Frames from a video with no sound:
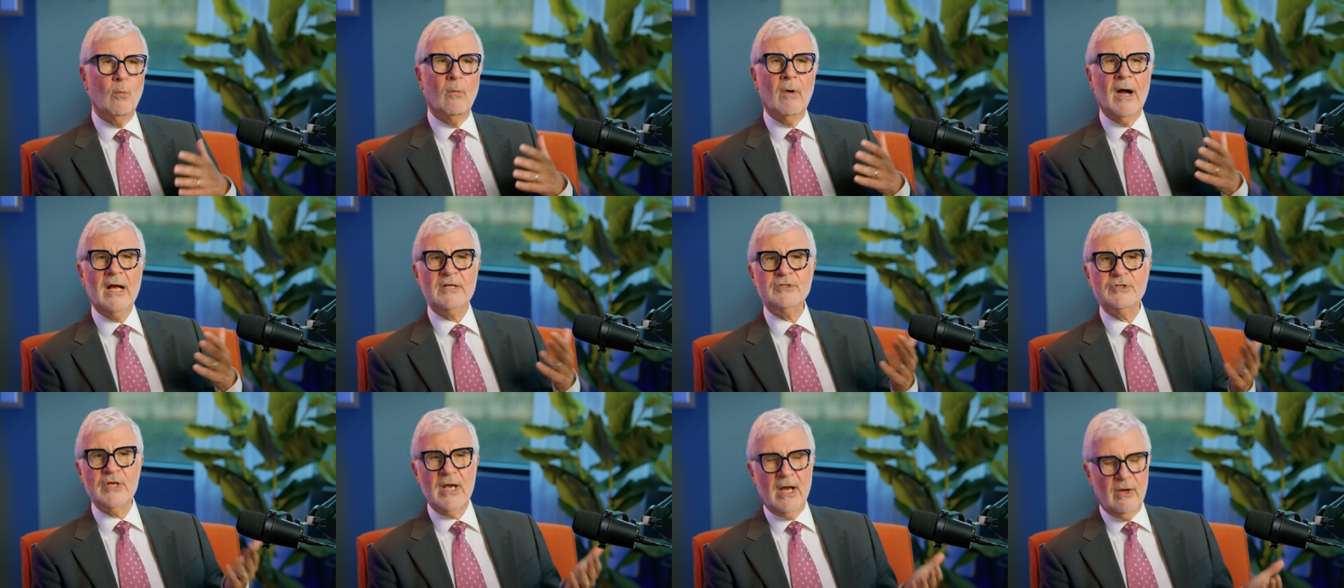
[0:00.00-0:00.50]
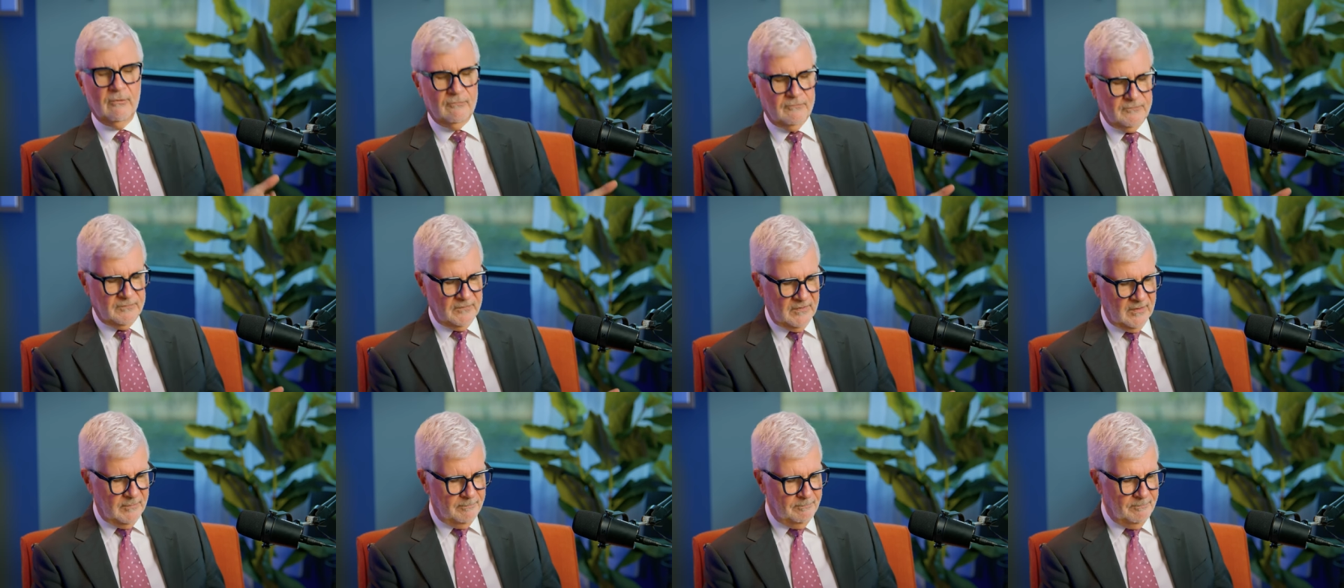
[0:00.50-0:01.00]
Watch out
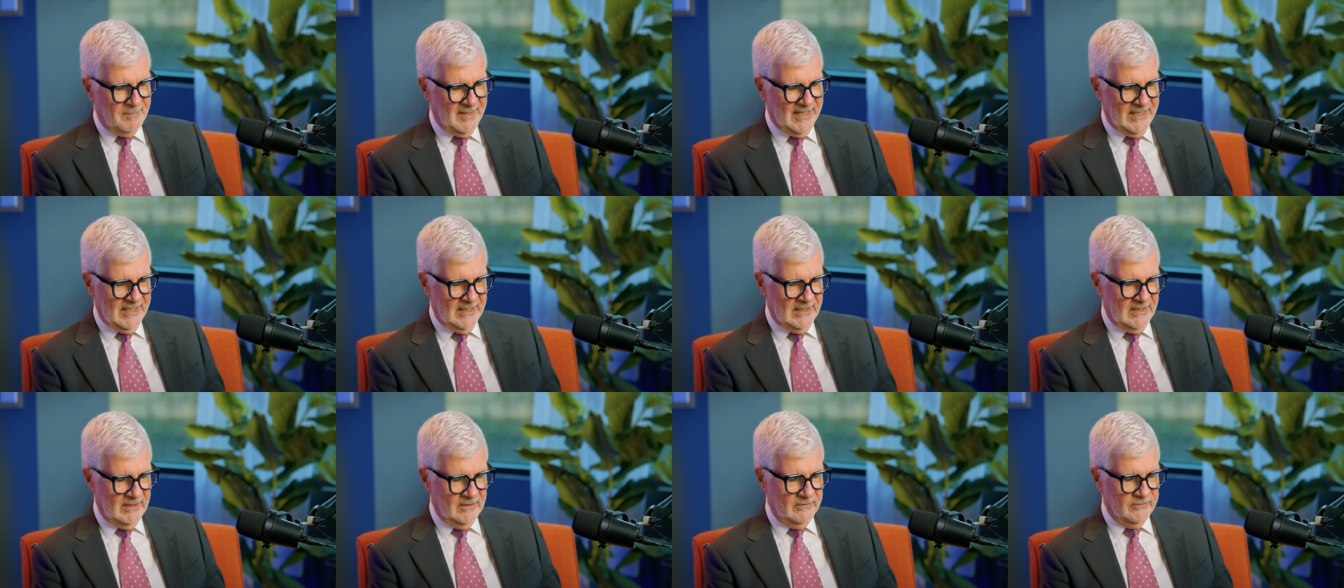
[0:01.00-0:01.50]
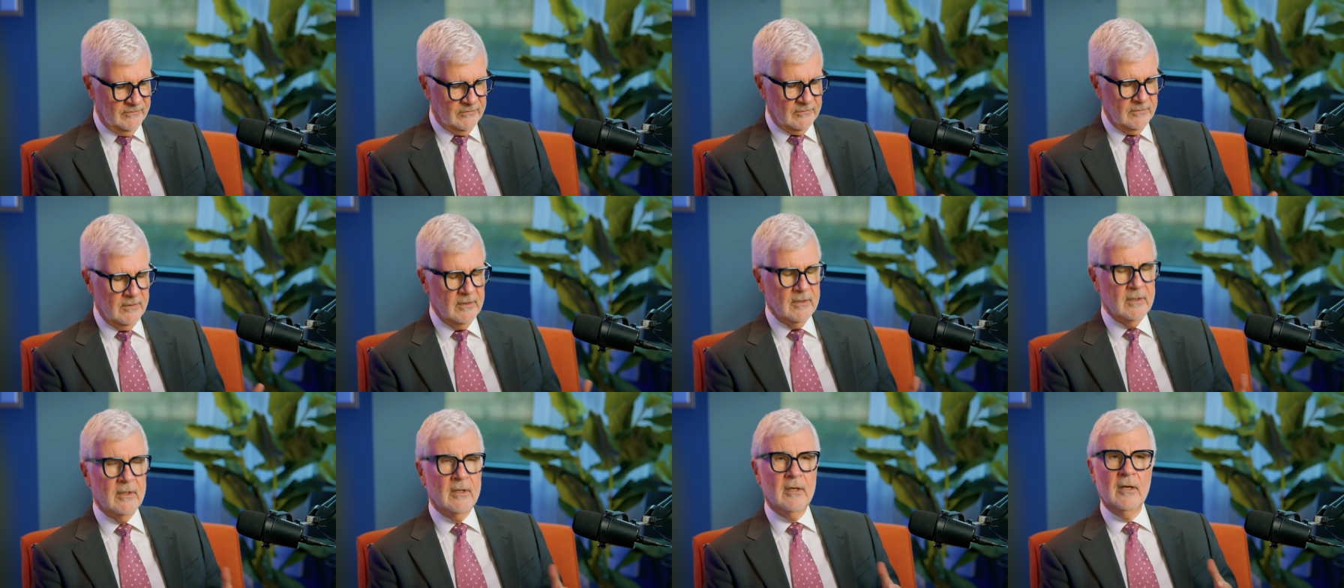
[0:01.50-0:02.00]
for the beans.
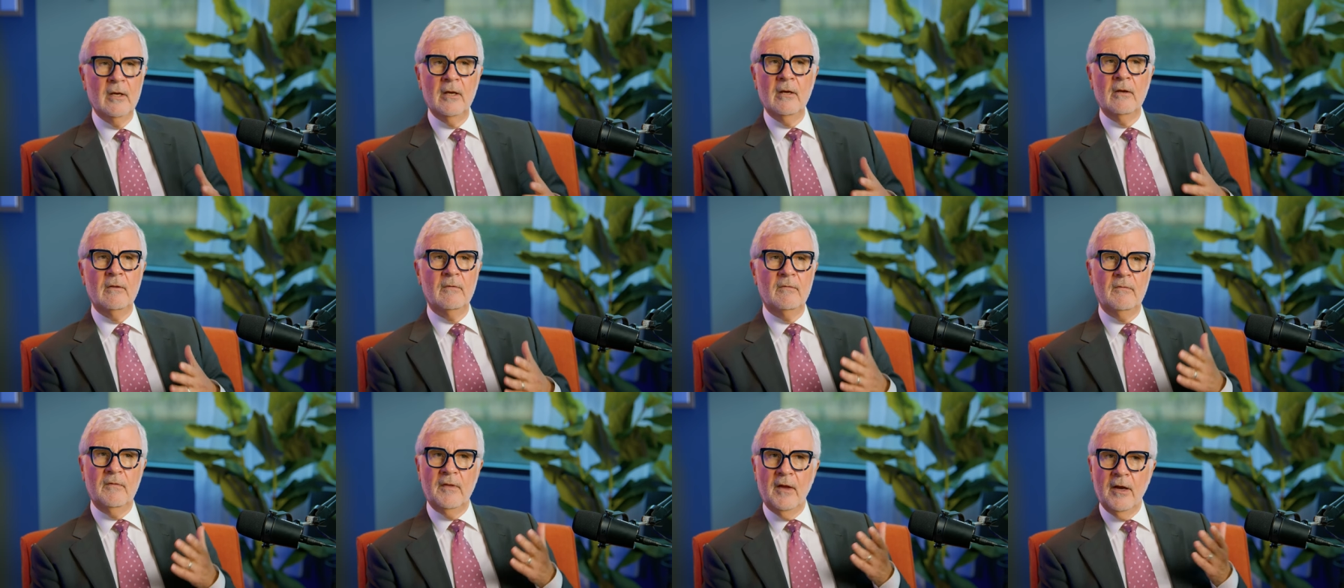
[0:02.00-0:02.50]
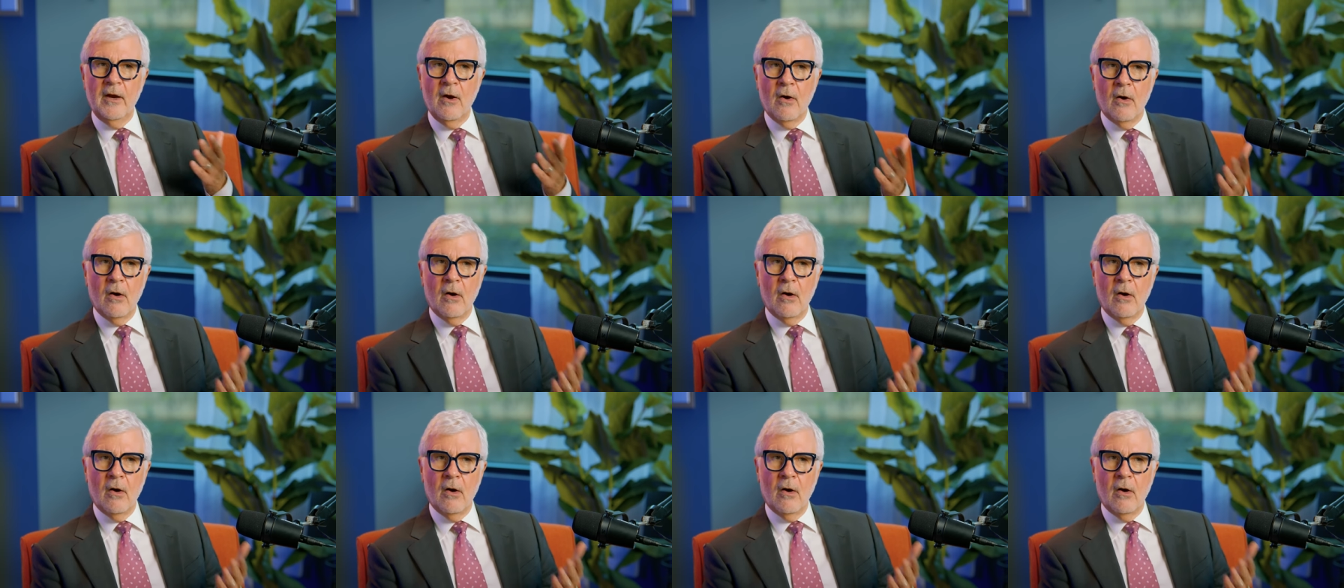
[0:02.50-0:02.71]
They